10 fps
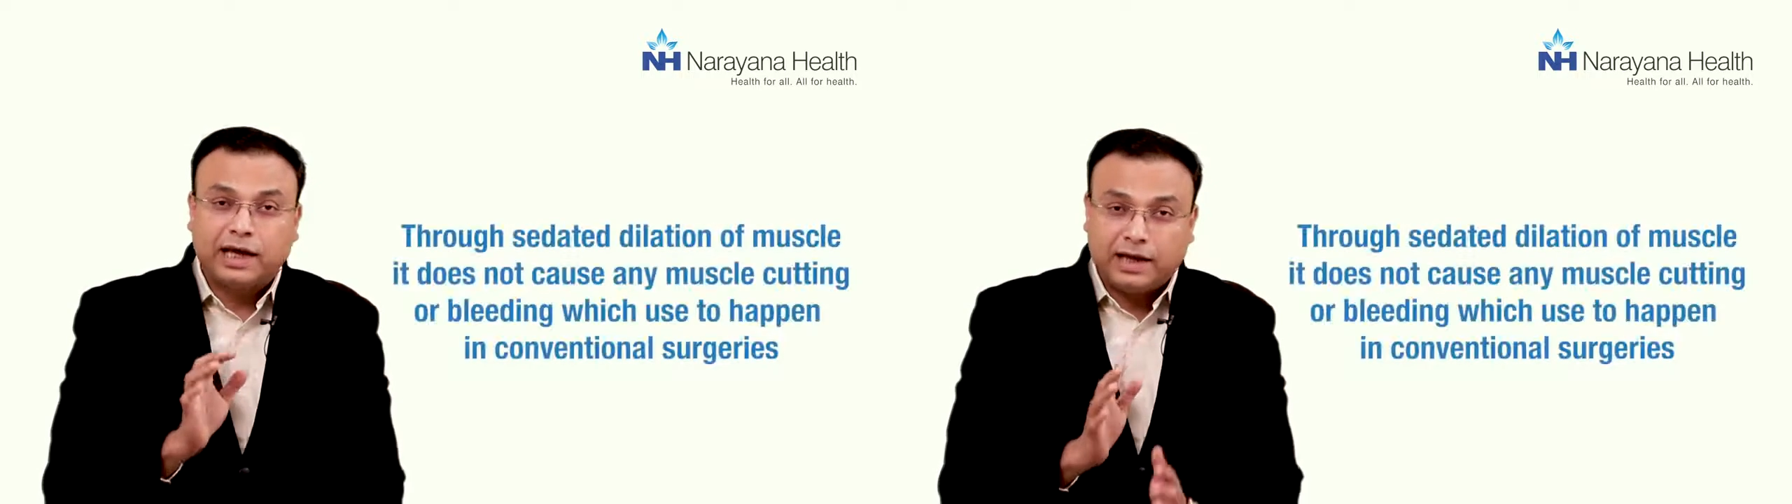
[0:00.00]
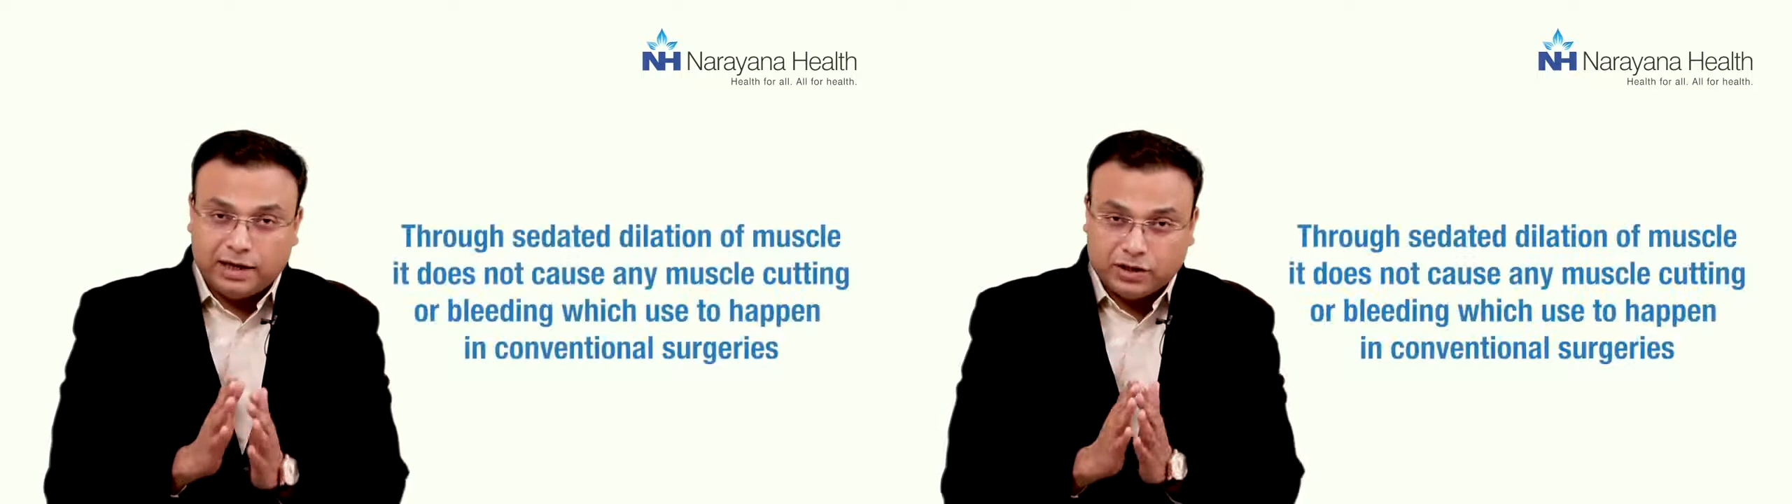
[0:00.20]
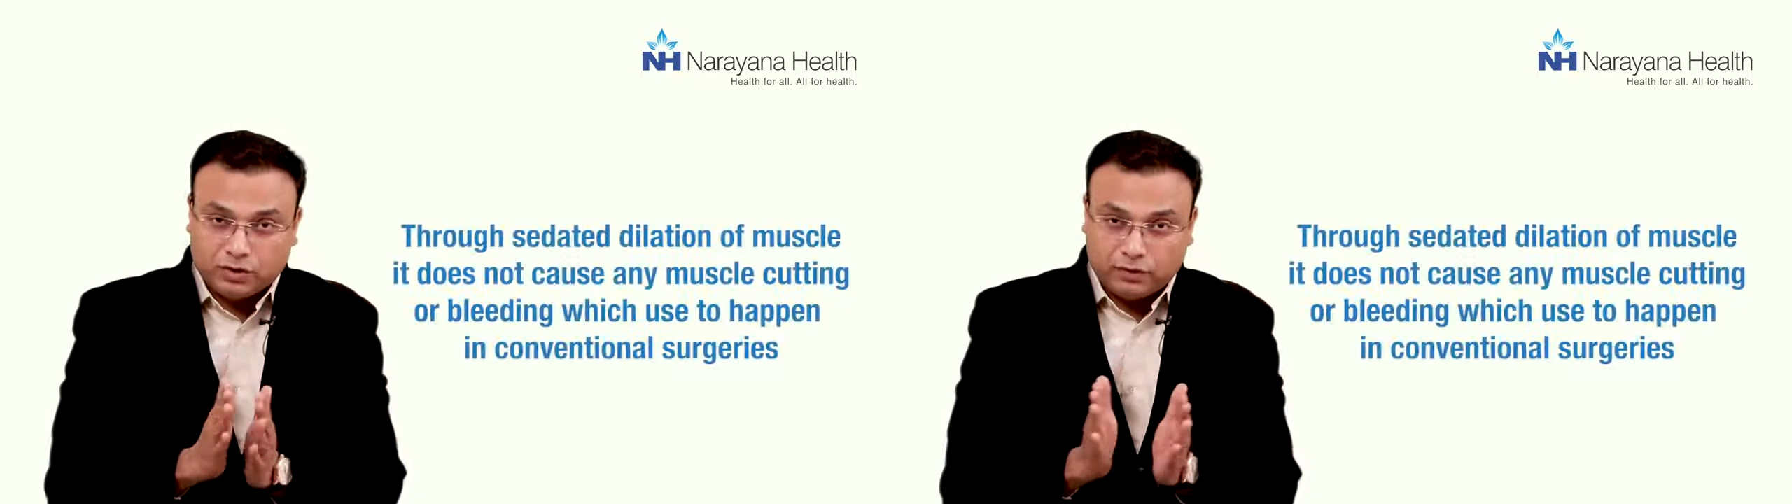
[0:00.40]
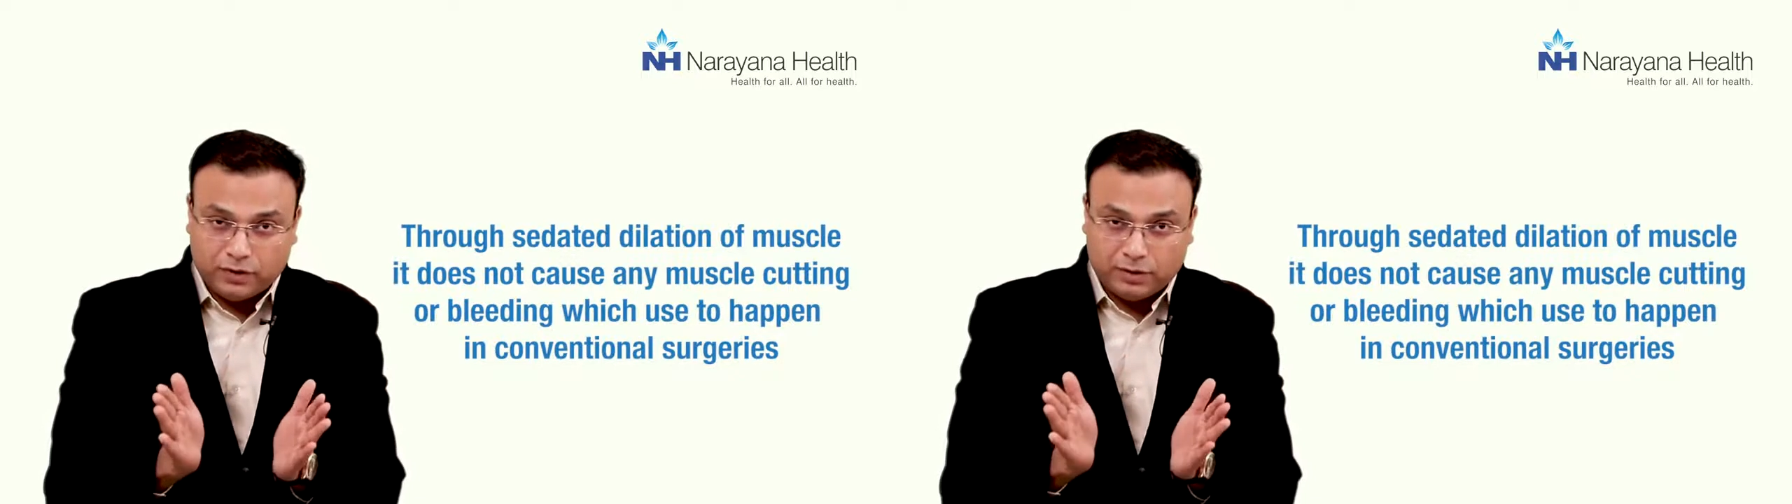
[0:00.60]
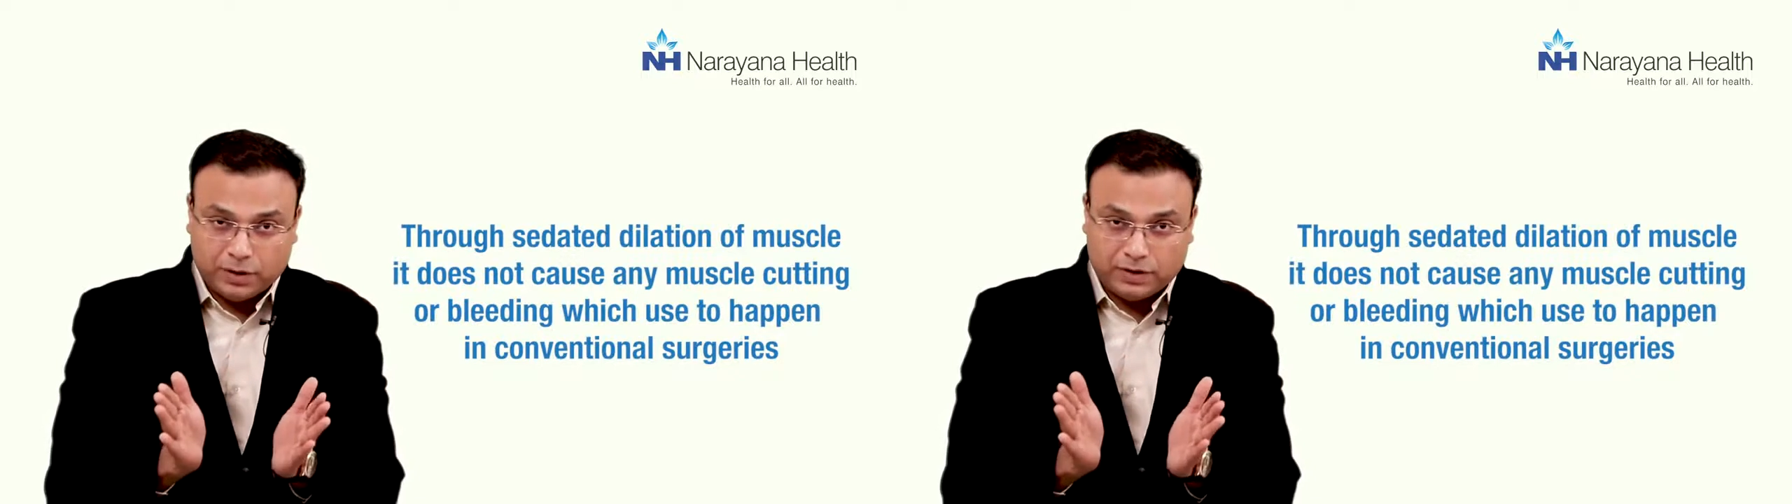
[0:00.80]
dilatation of
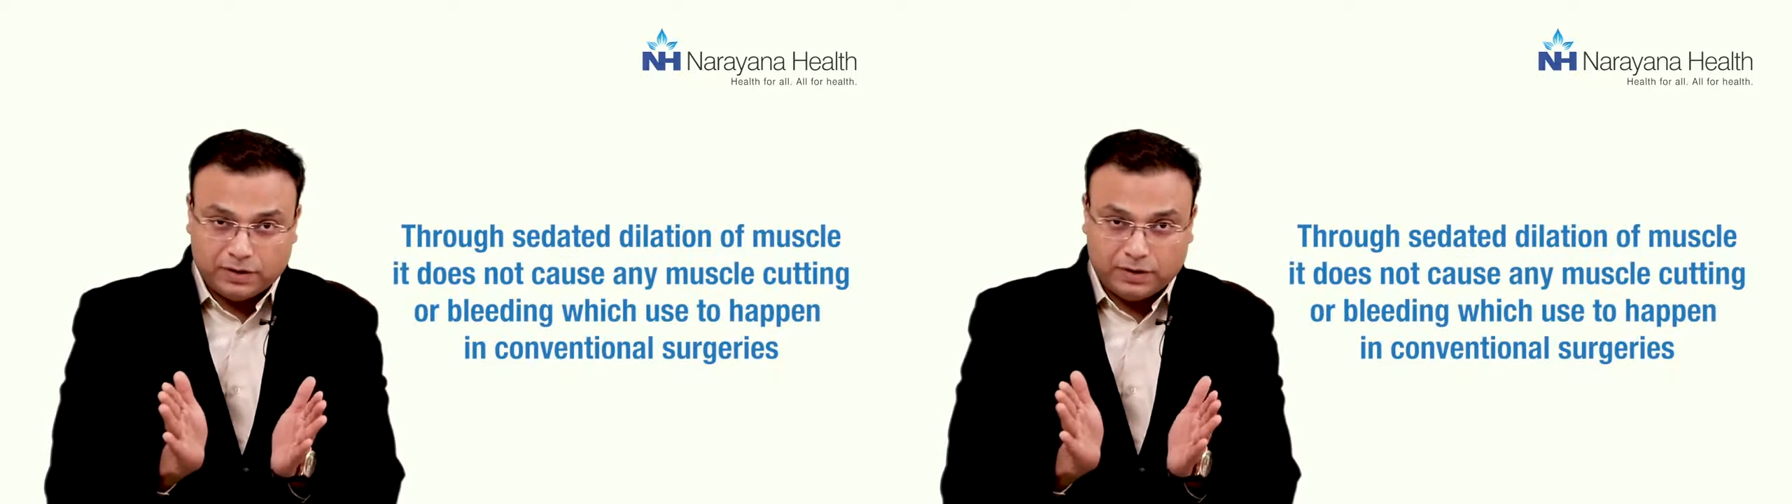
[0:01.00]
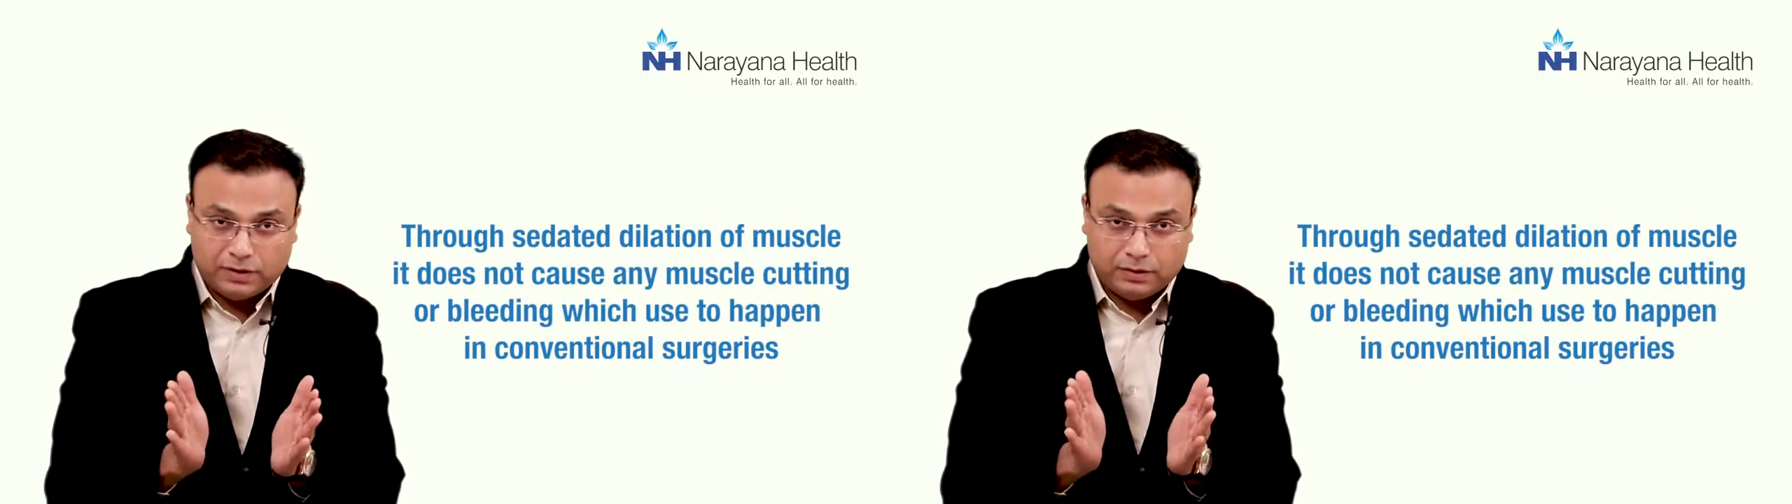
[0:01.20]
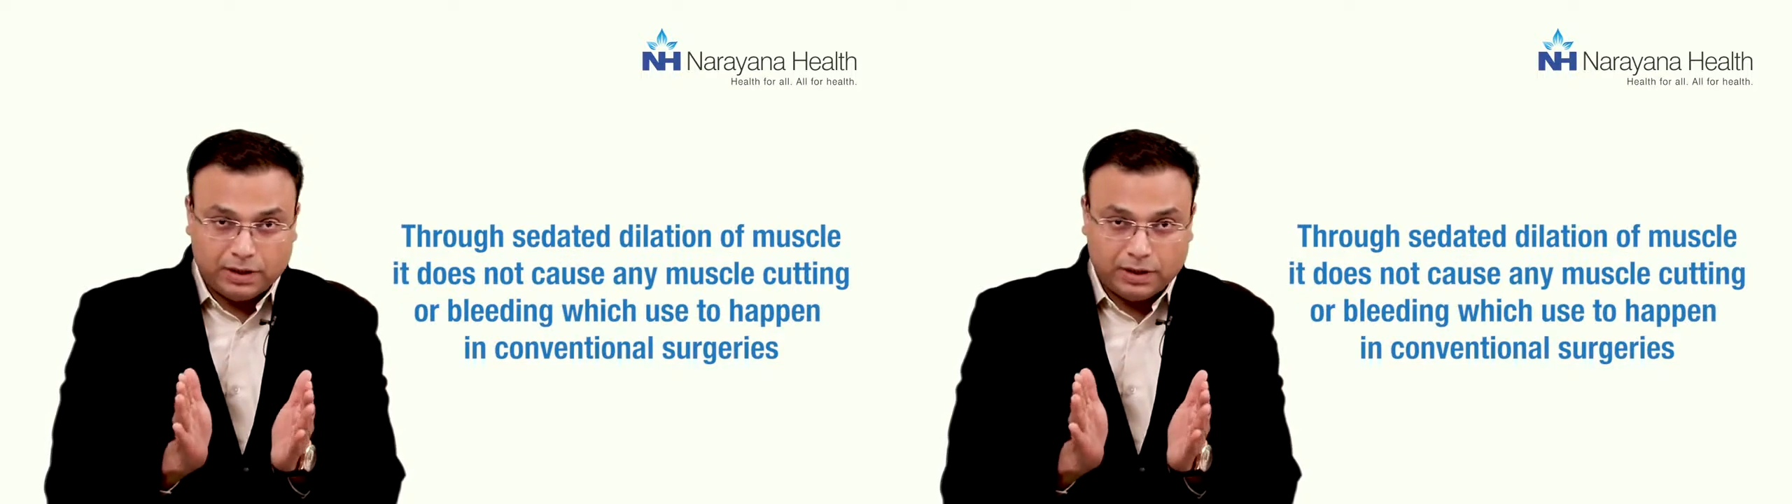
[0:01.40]
the muscles,